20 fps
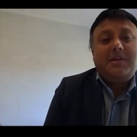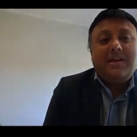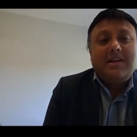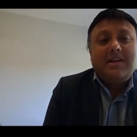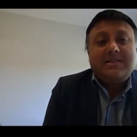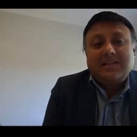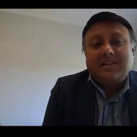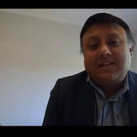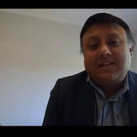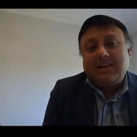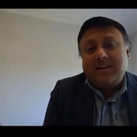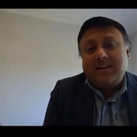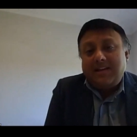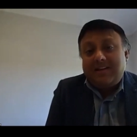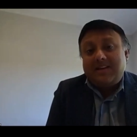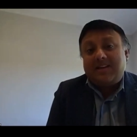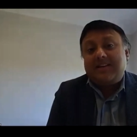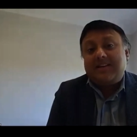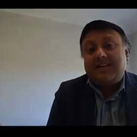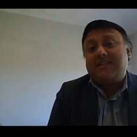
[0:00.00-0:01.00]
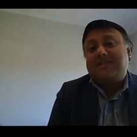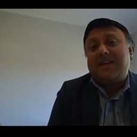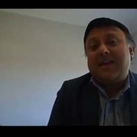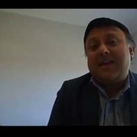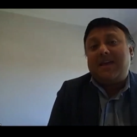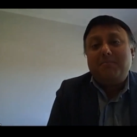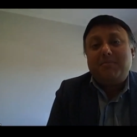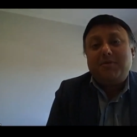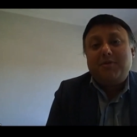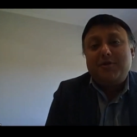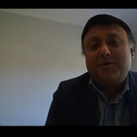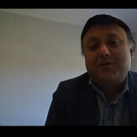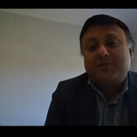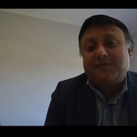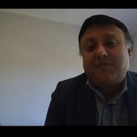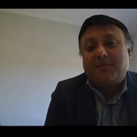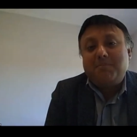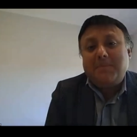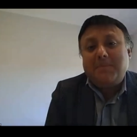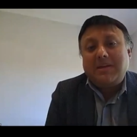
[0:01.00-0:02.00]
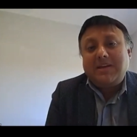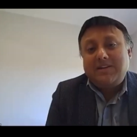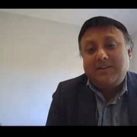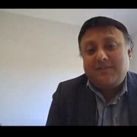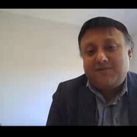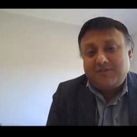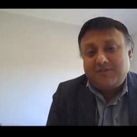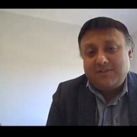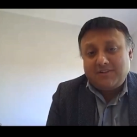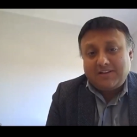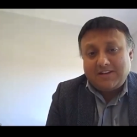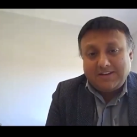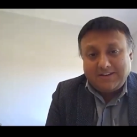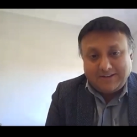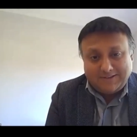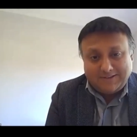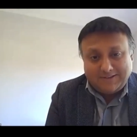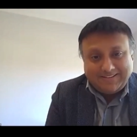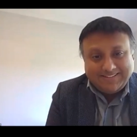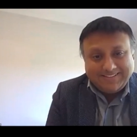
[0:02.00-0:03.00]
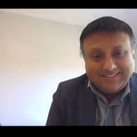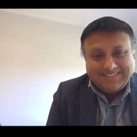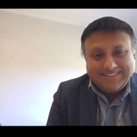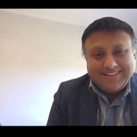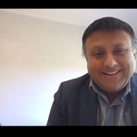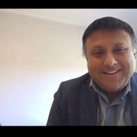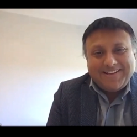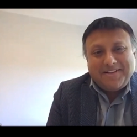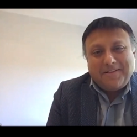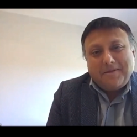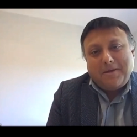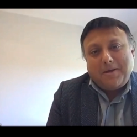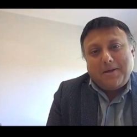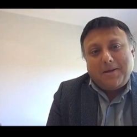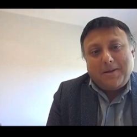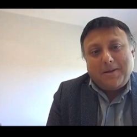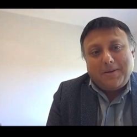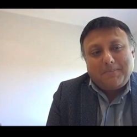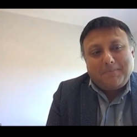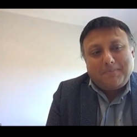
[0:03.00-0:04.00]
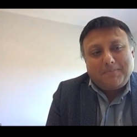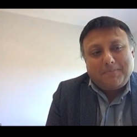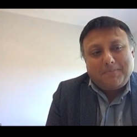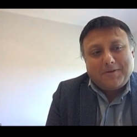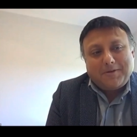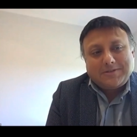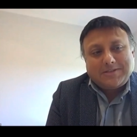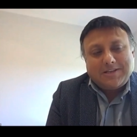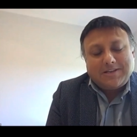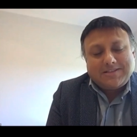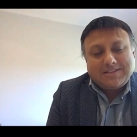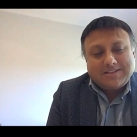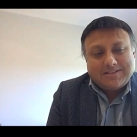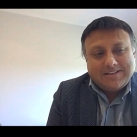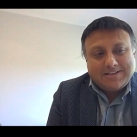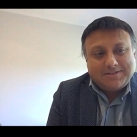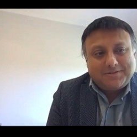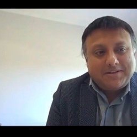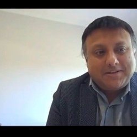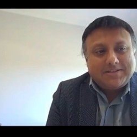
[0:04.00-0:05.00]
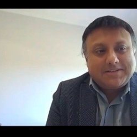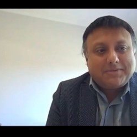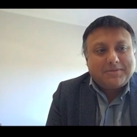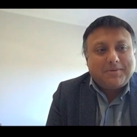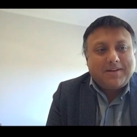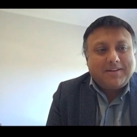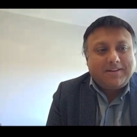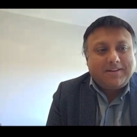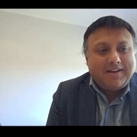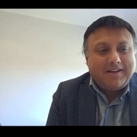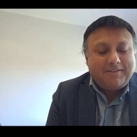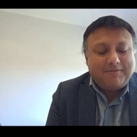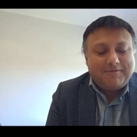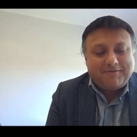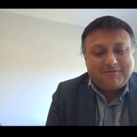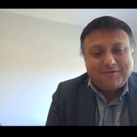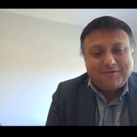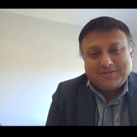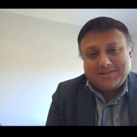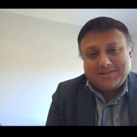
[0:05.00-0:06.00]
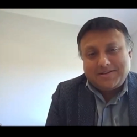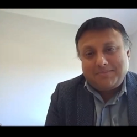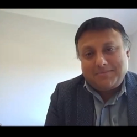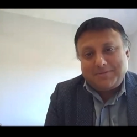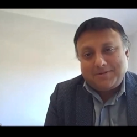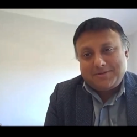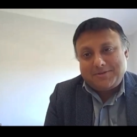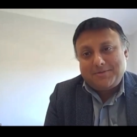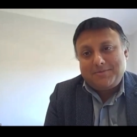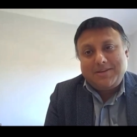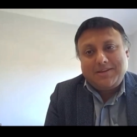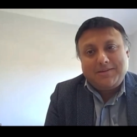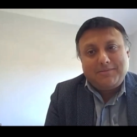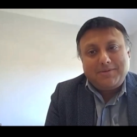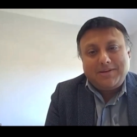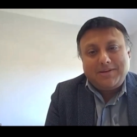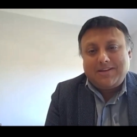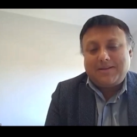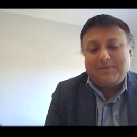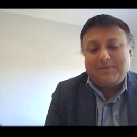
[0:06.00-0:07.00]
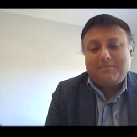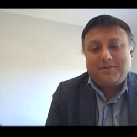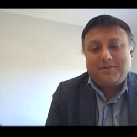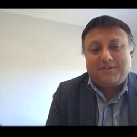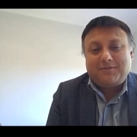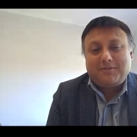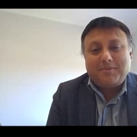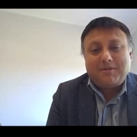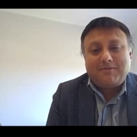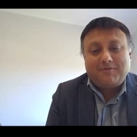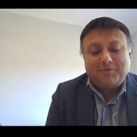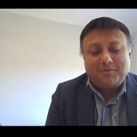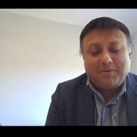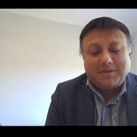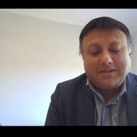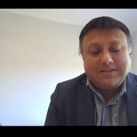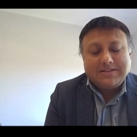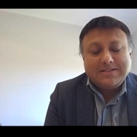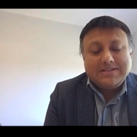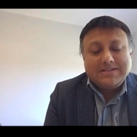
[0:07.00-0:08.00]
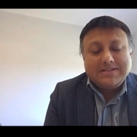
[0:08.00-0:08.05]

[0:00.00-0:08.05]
As a clinic, get embryos from many different clinics because our success rates are quite high with frozen embryos. So we get embryos from everywhere.